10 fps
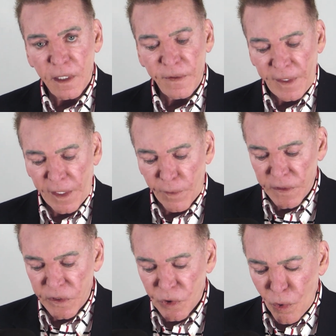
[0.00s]
They carry
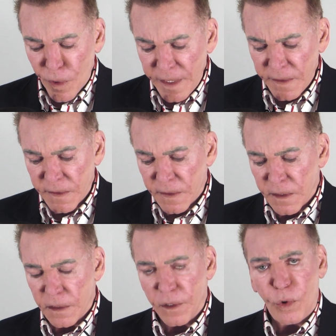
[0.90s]
stories,
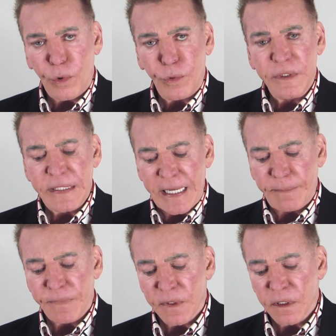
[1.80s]
old
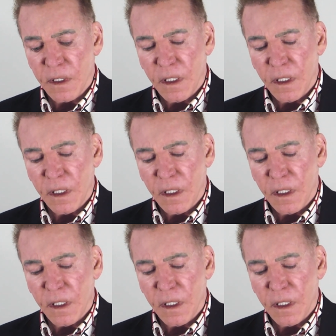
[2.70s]
tapes,